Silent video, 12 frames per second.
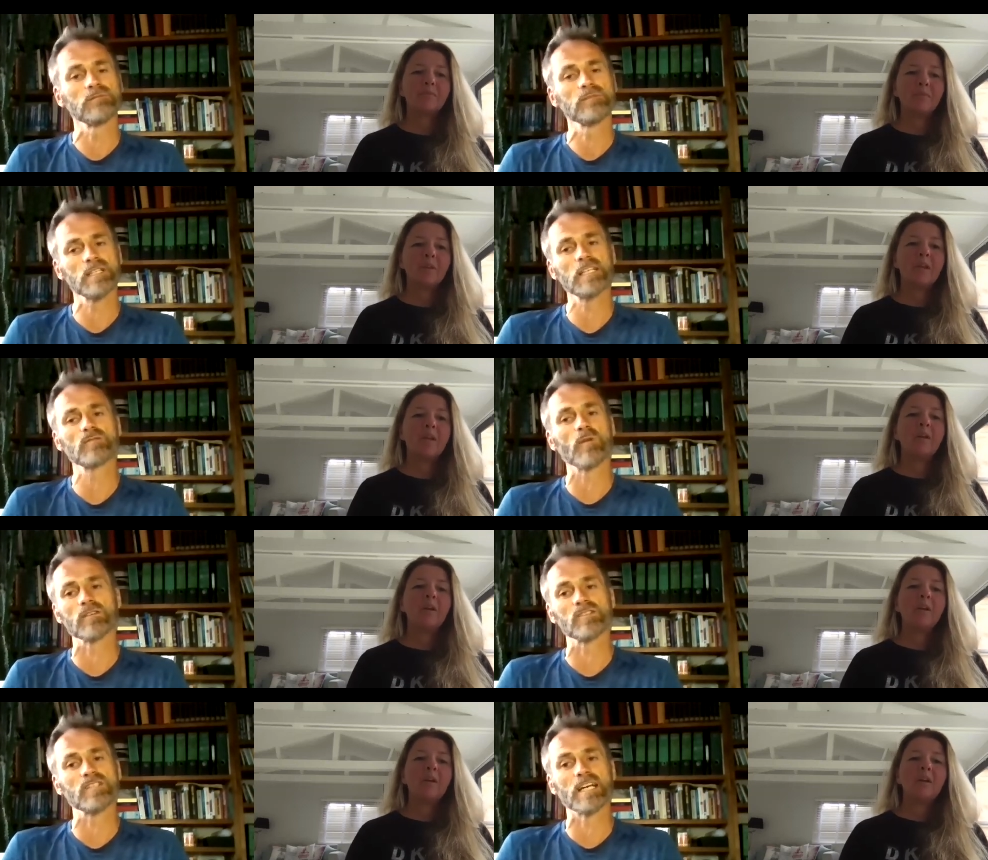Speaker 1: So that's what
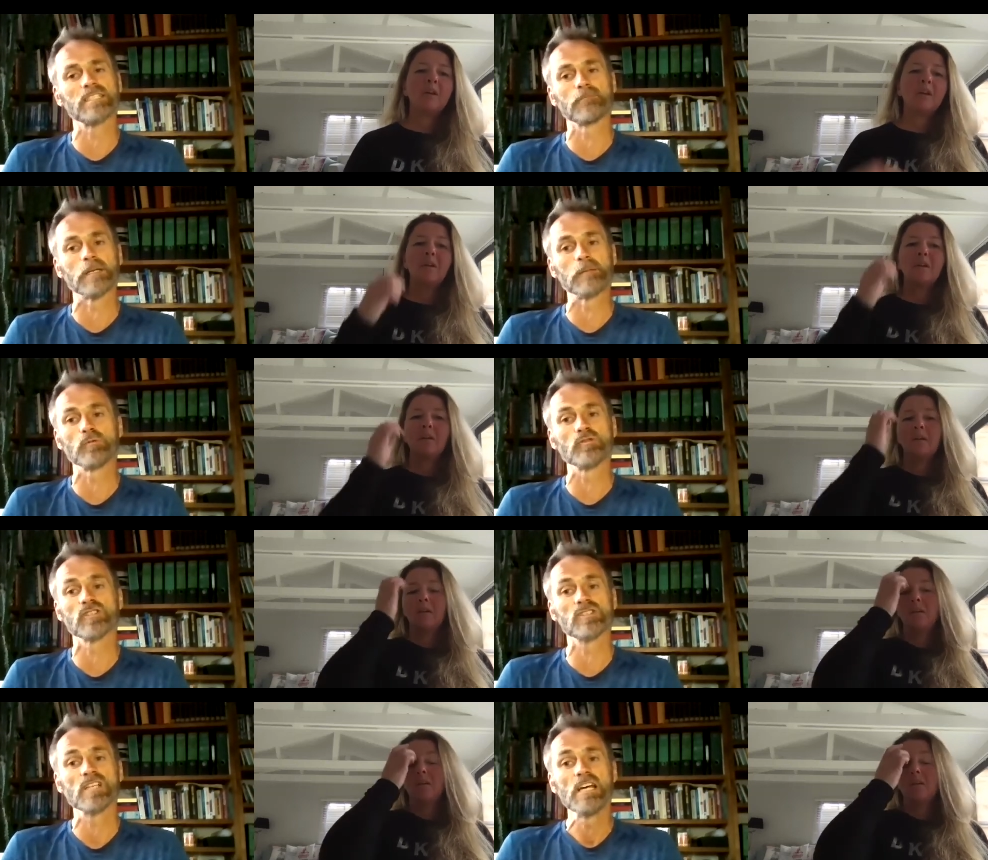I'd say to people.
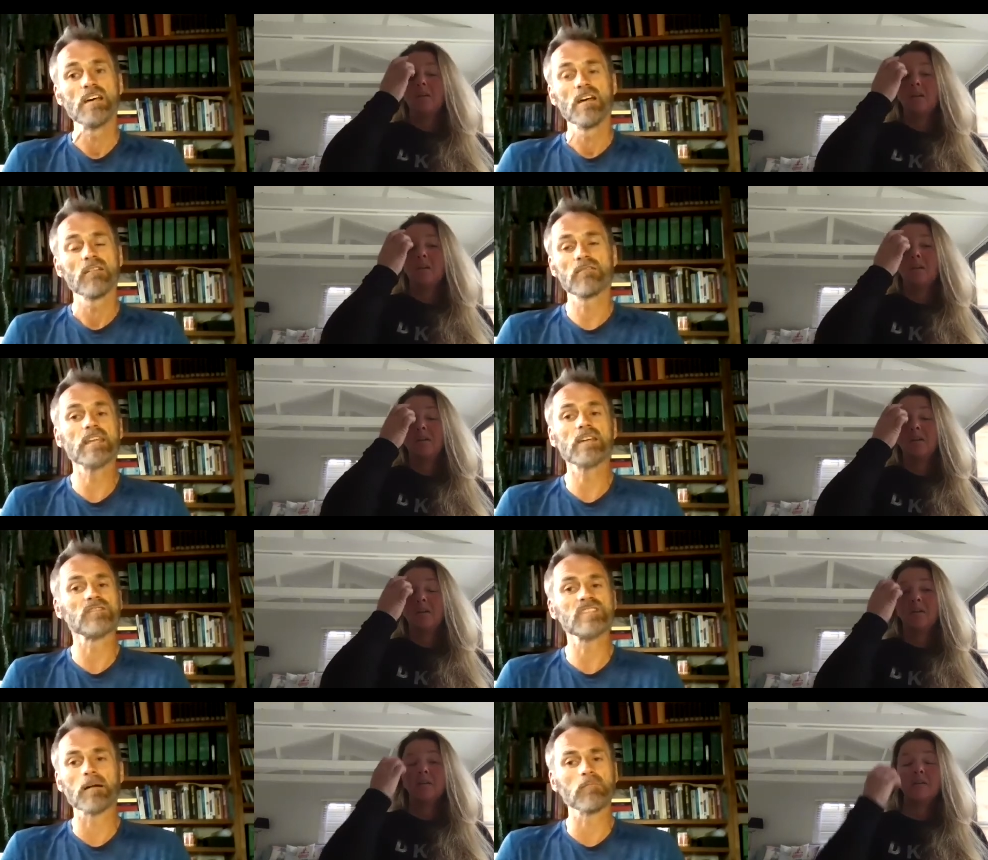Just think of
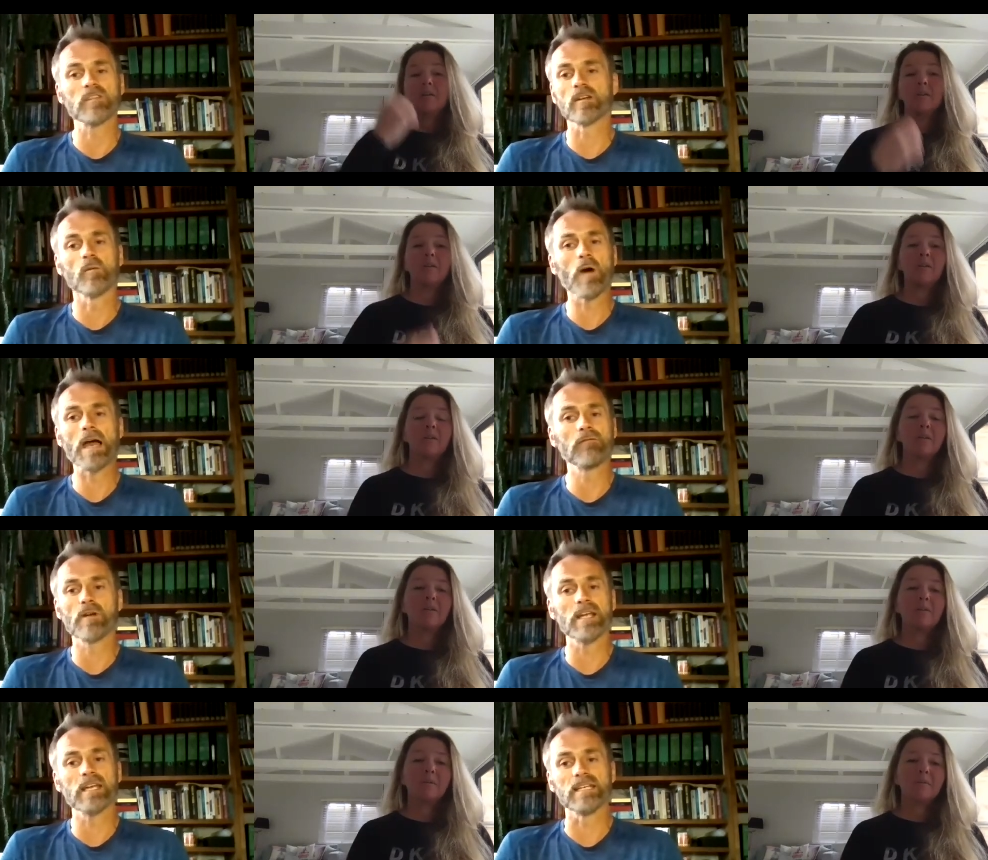something and whatever
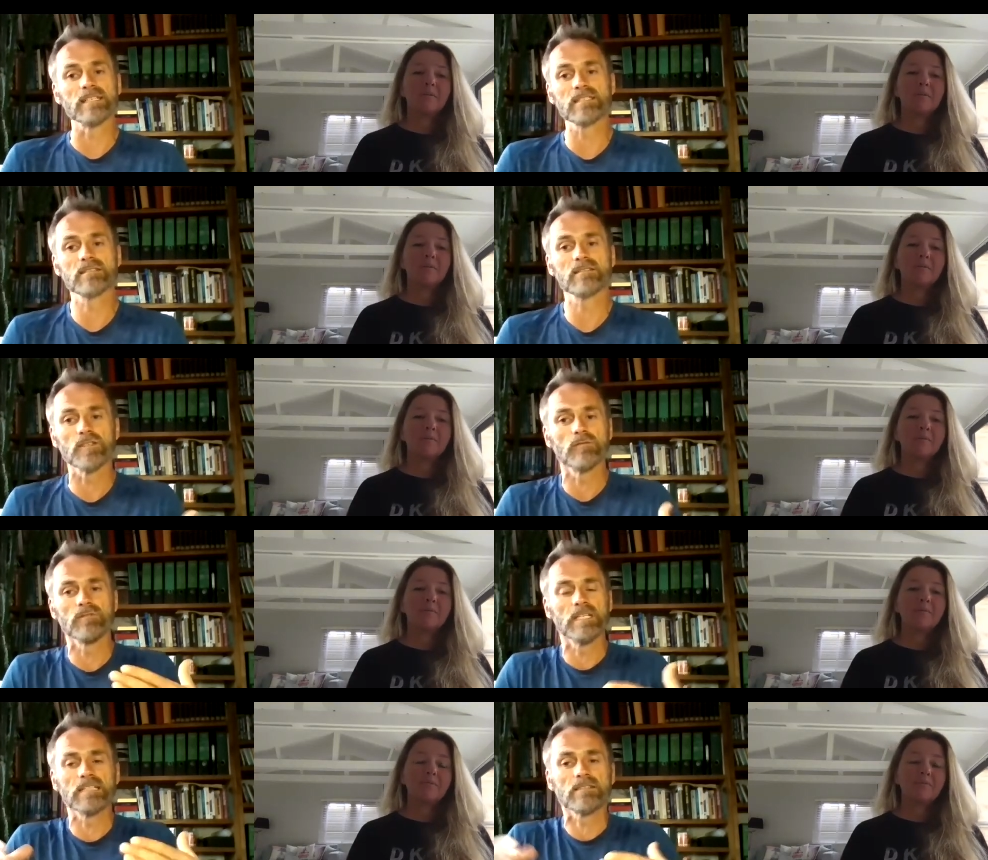it is, you
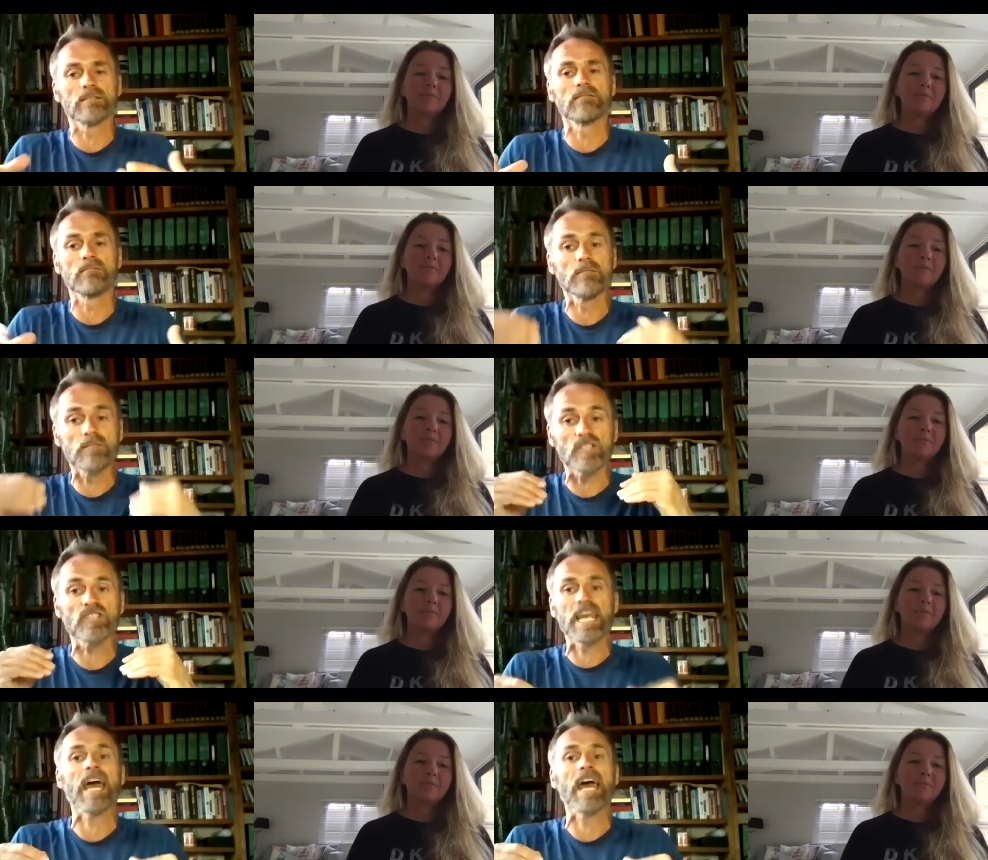need to just
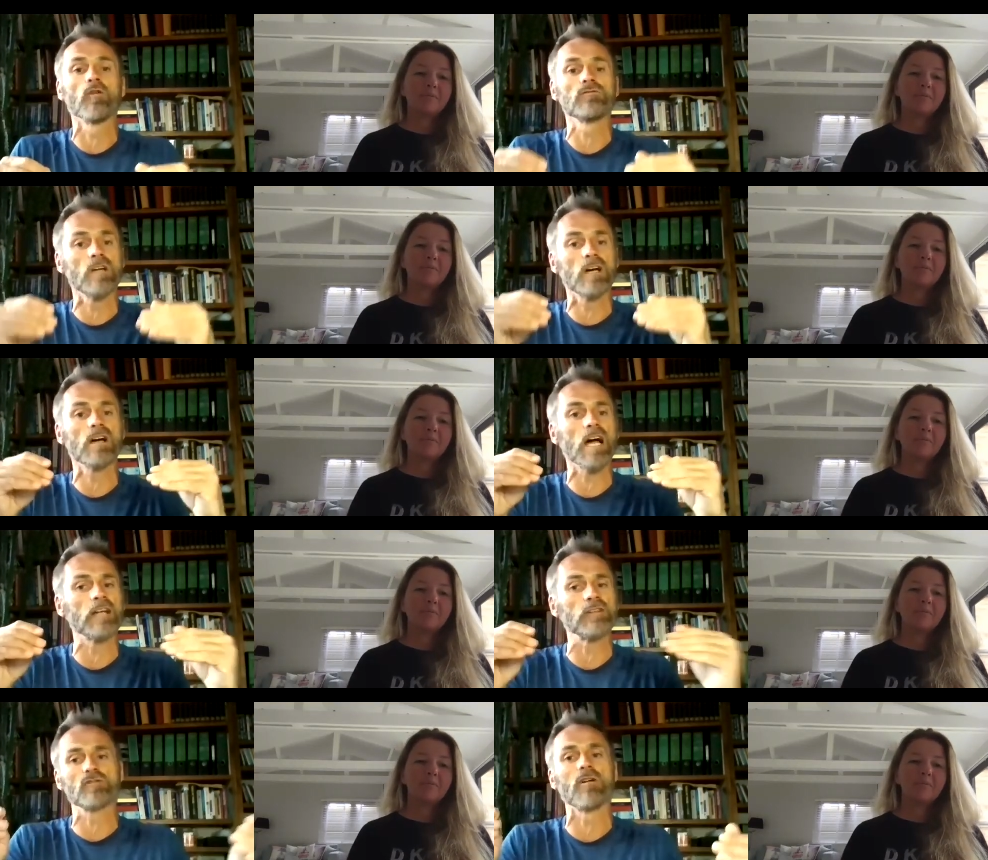get on
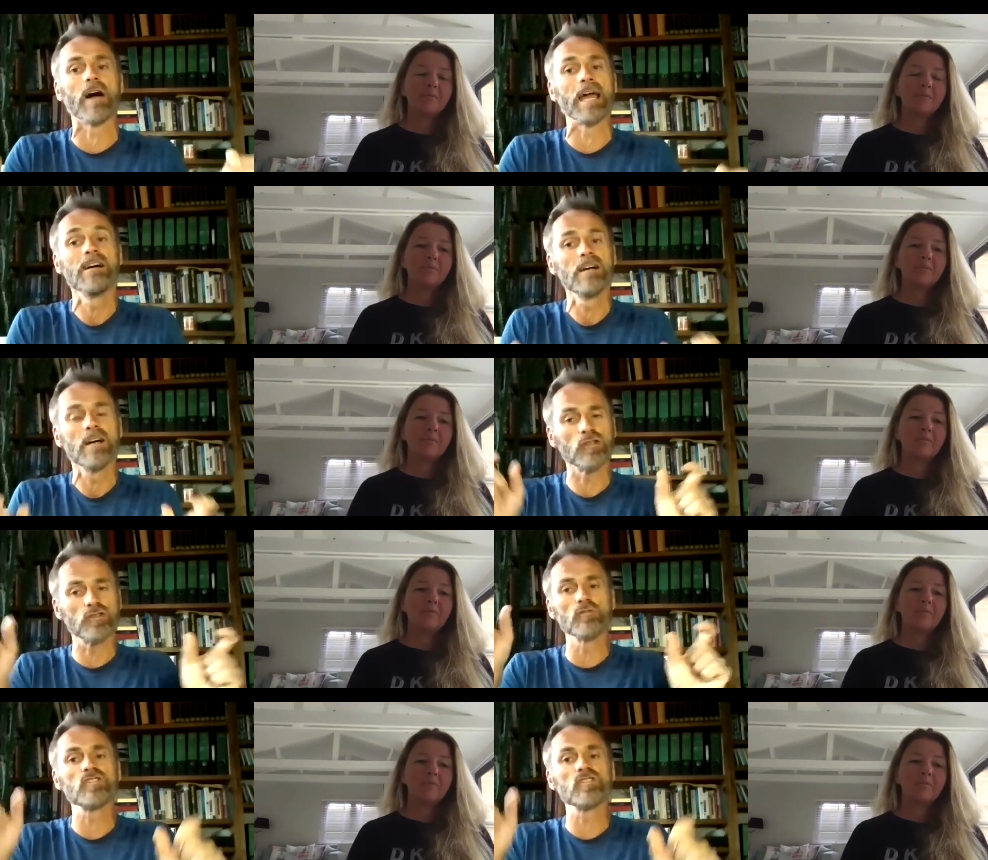and try it and do the